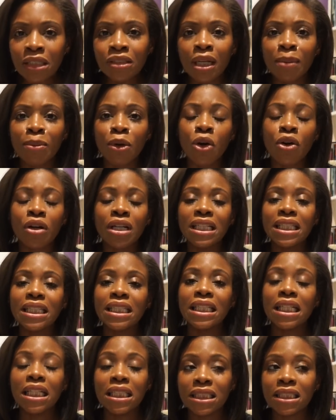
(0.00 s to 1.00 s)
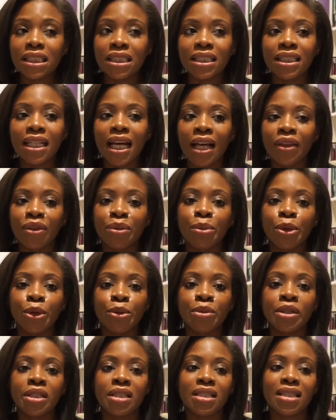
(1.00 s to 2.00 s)
I'm currently in London at the
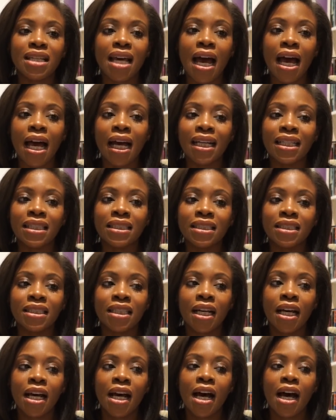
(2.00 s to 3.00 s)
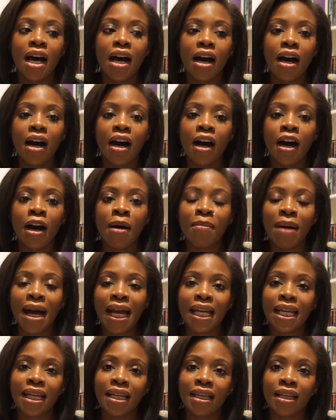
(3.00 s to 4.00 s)
moment, and
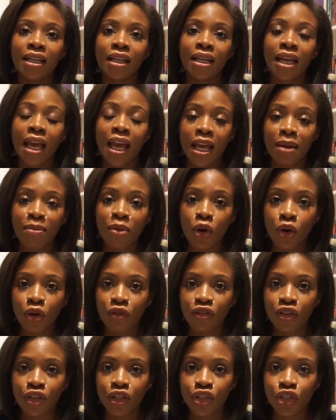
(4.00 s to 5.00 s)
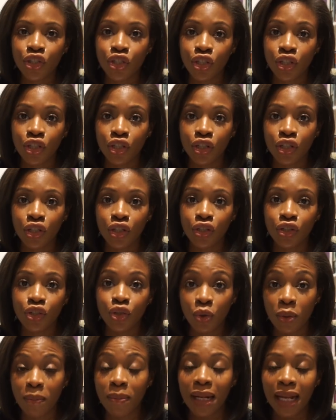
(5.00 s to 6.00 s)
I came over to
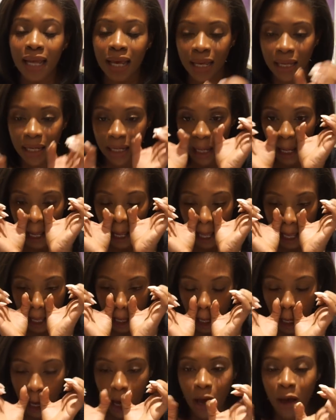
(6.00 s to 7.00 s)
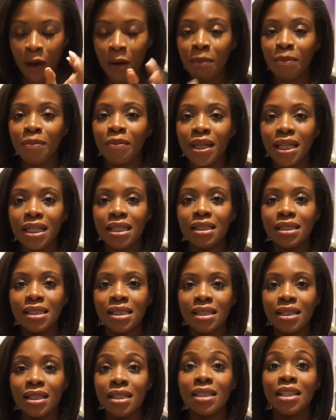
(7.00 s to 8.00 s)
do a play,
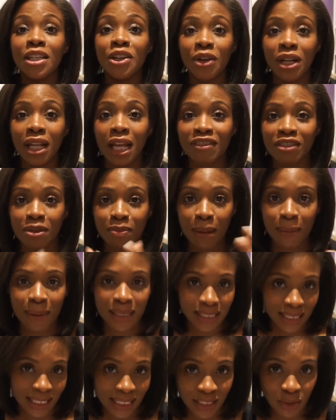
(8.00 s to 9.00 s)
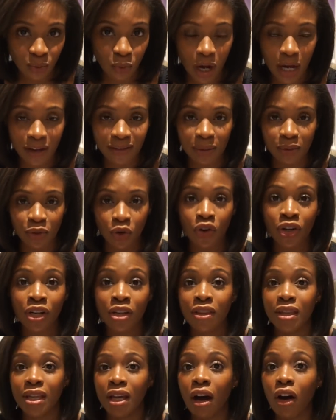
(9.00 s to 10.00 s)
The Secret Lives of Baba Segi's Wives. I was on
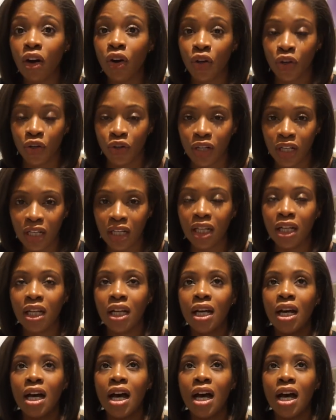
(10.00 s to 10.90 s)
at the Alcola.